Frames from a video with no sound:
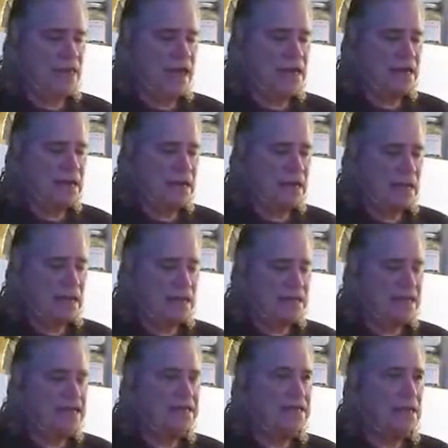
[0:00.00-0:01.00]
That
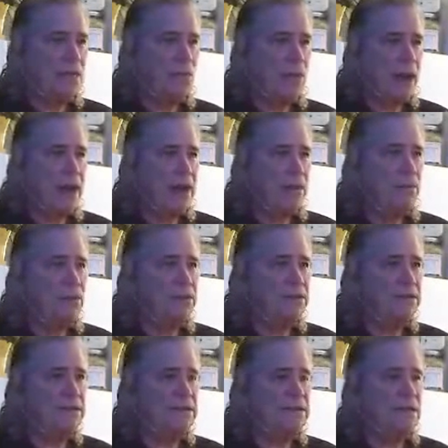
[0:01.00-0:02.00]
they were able
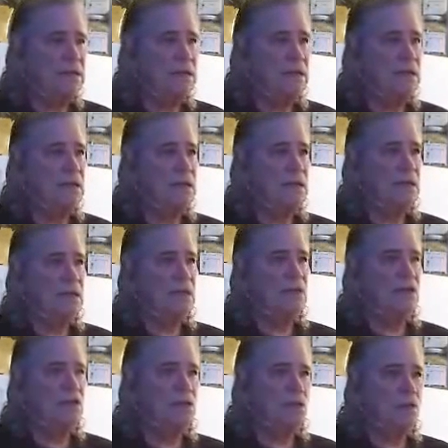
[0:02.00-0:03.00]
to see
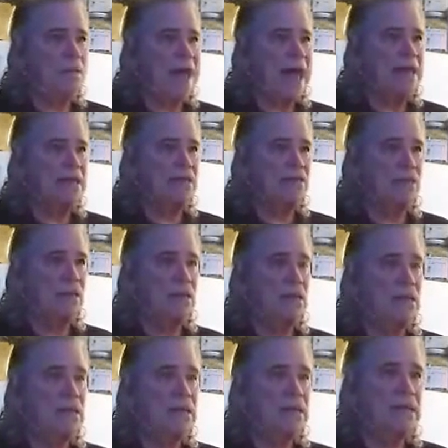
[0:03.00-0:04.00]
the humanity
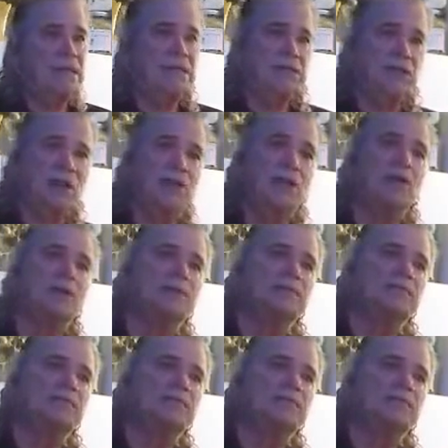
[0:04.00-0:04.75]
in each other.